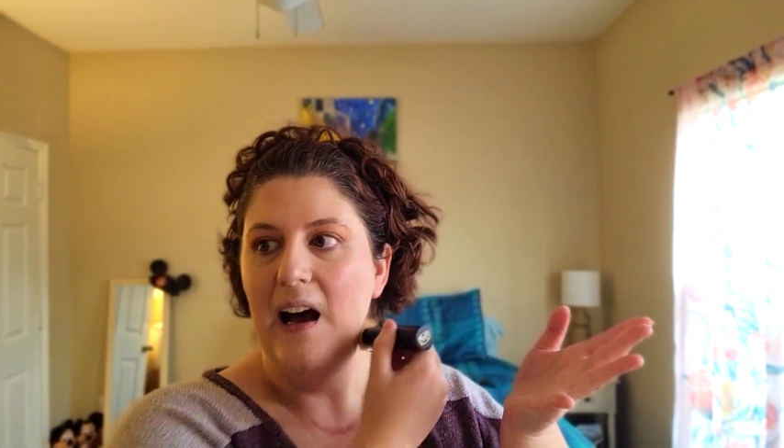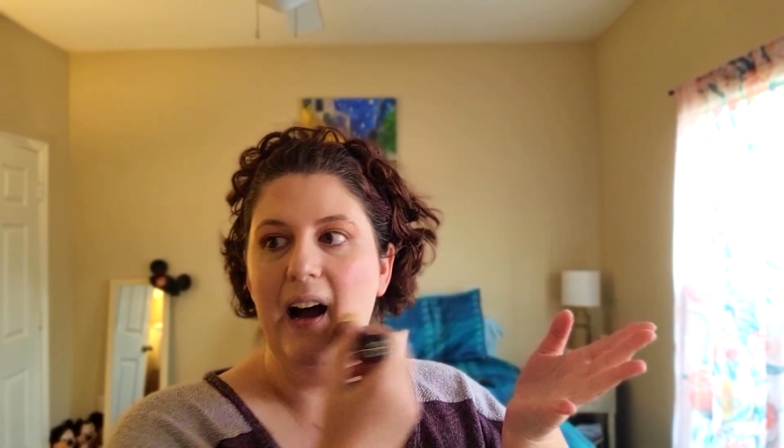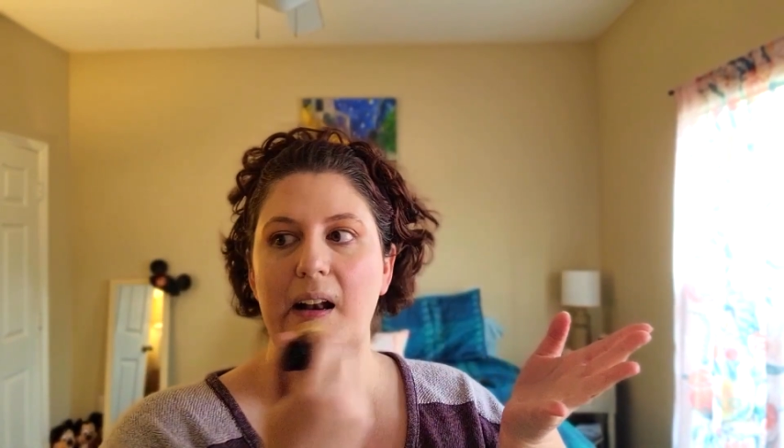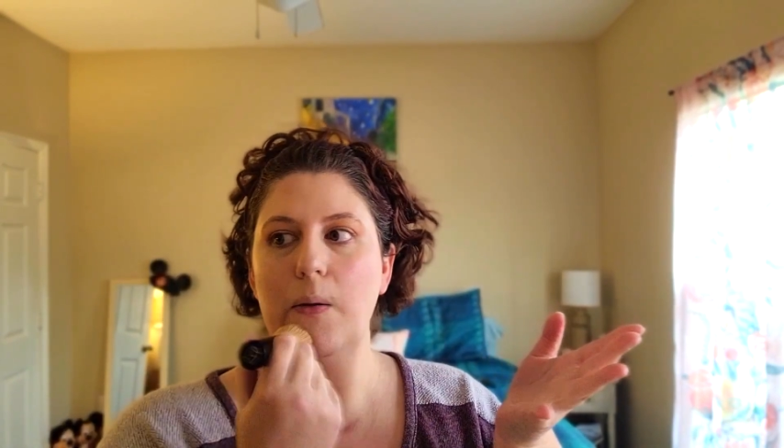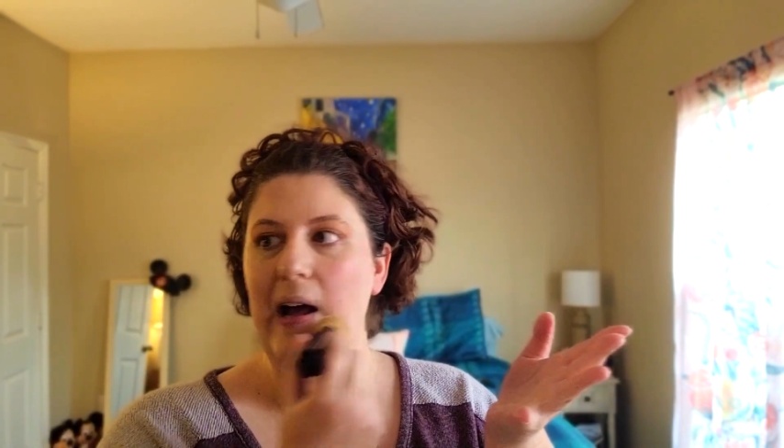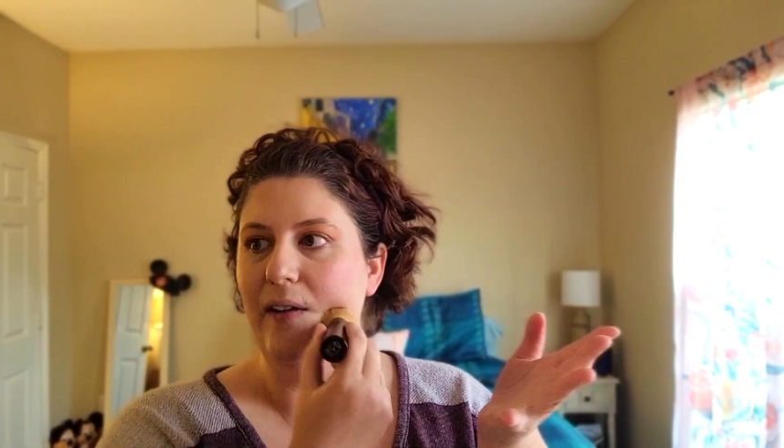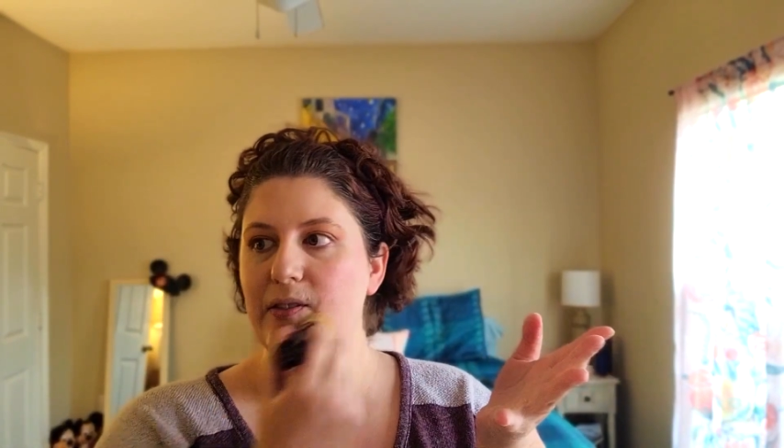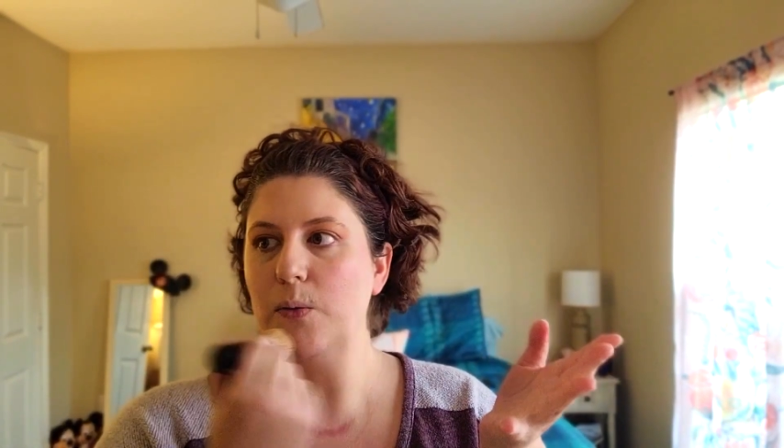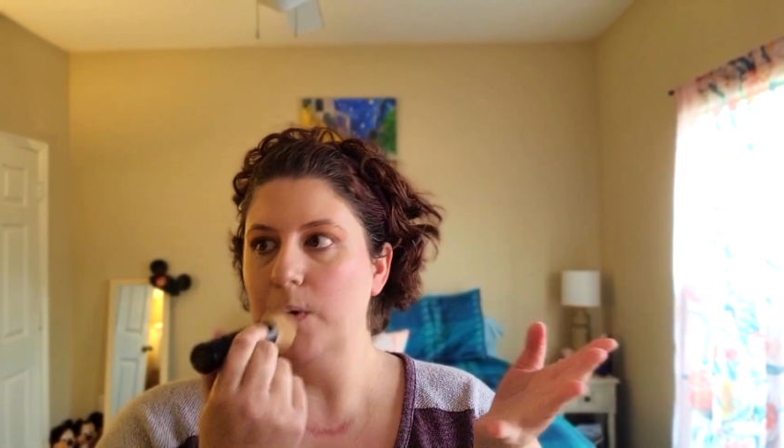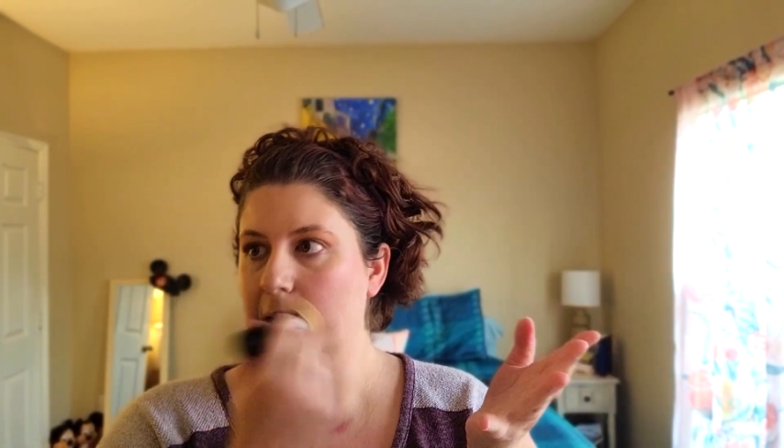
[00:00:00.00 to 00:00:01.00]
I don't have
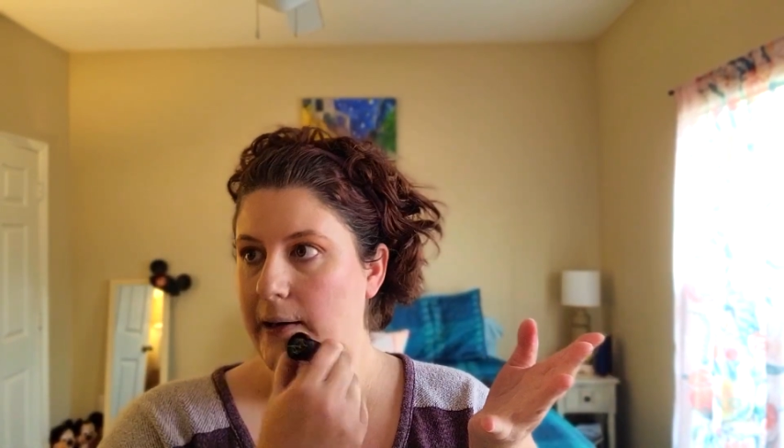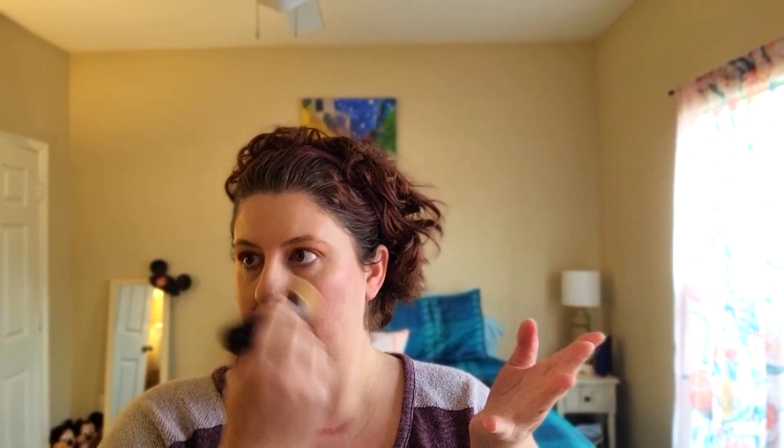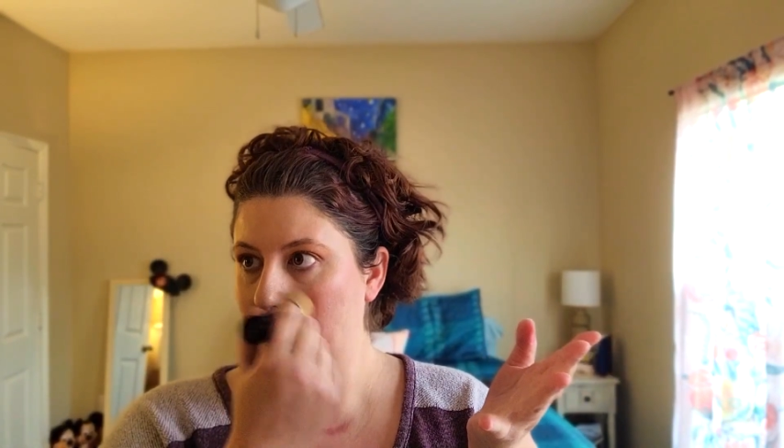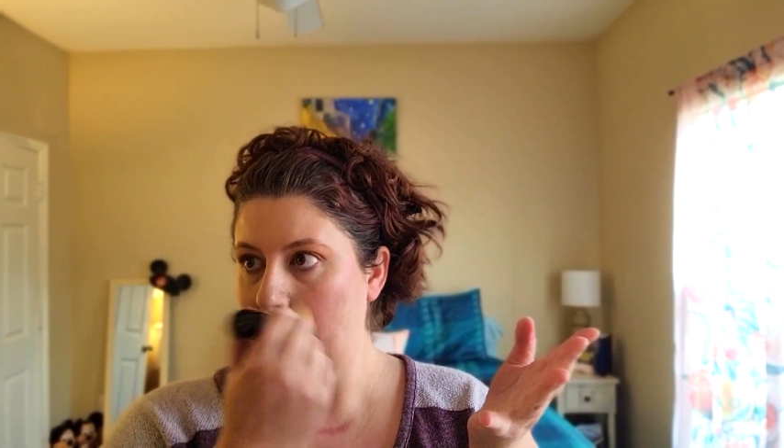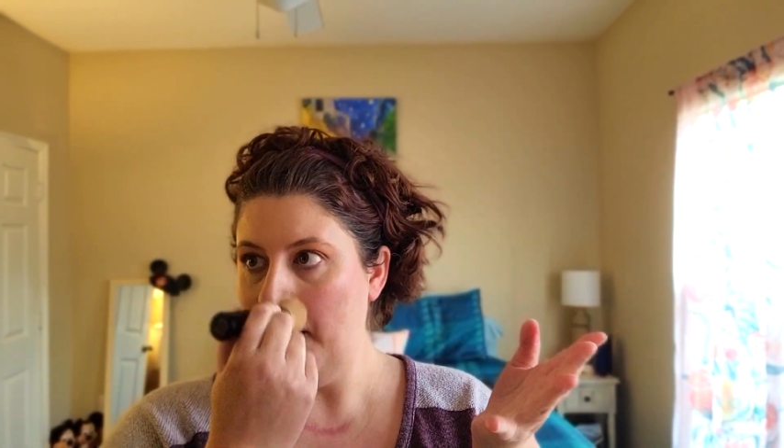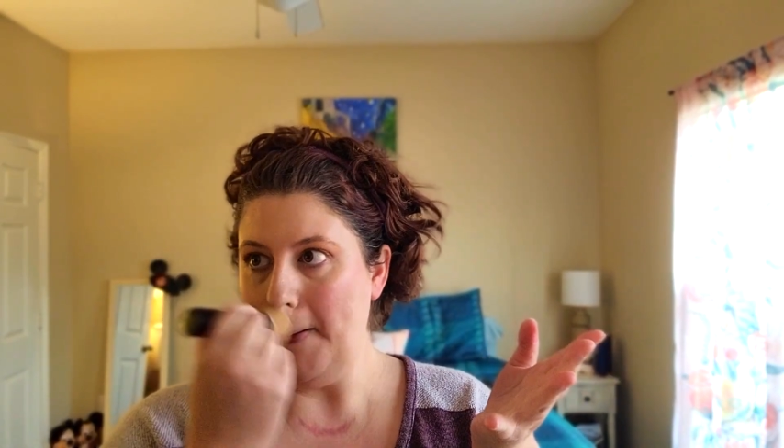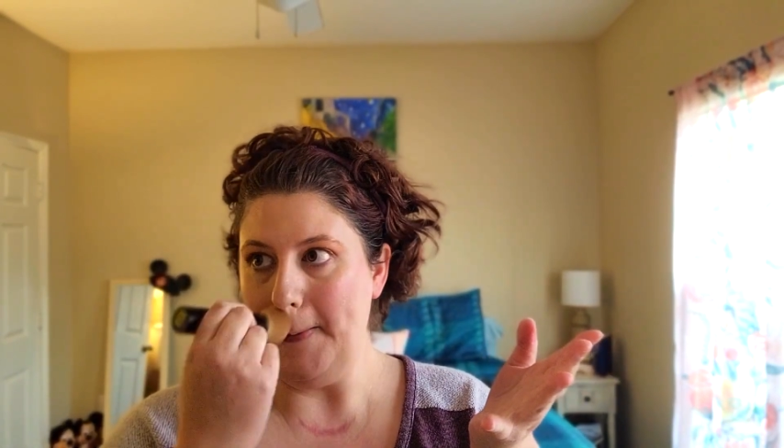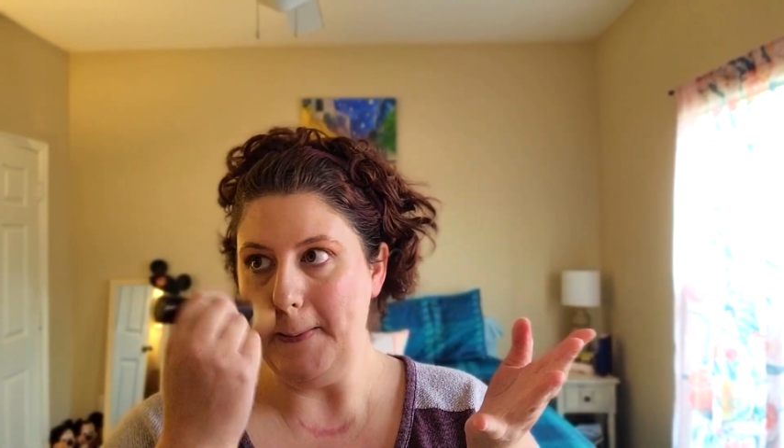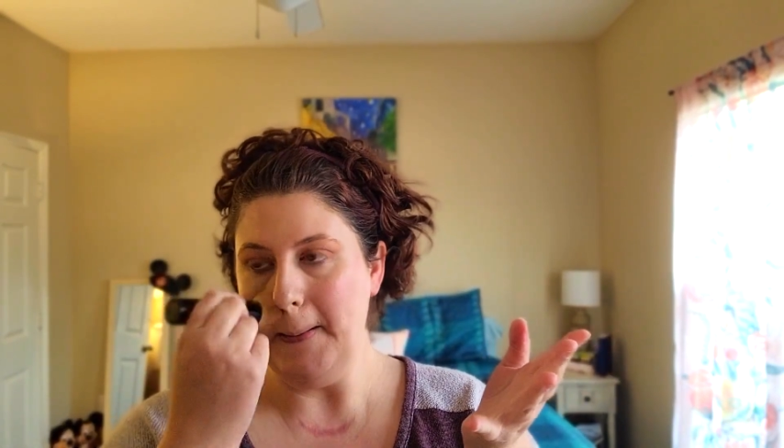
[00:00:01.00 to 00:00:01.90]
to worry about,